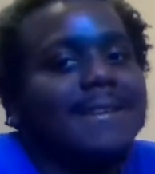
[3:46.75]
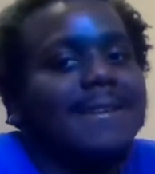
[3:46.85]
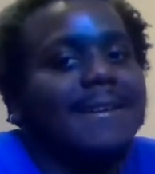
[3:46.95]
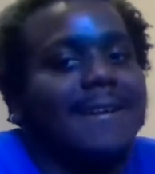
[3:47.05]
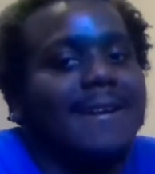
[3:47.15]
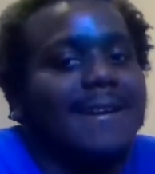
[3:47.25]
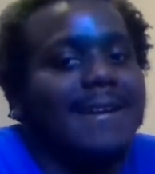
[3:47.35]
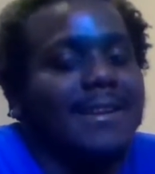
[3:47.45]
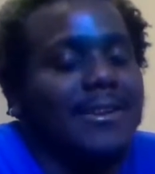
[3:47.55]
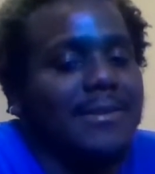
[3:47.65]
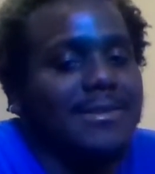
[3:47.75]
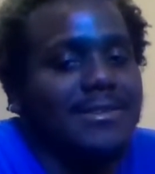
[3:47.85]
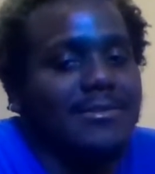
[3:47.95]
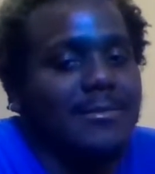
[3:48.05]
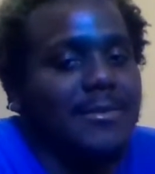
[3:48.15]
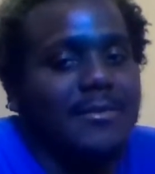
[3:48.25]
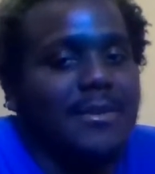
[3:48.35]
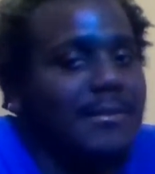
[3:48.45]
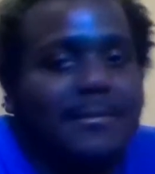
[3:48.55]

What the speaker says: I need to go watch a Thor movie.